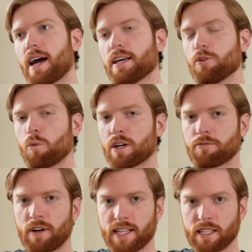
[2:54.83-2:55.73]
You want to
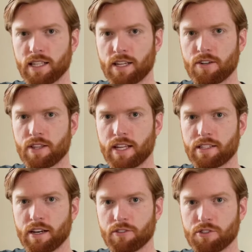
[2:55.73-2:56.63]
find the lender that
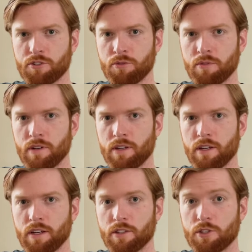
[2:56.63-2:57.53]
tells you
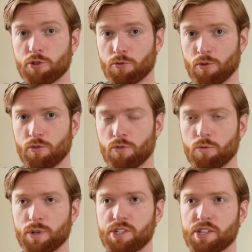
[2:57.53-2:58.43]
the truth,
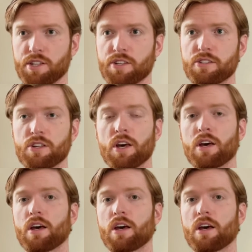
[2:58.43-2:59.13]
which is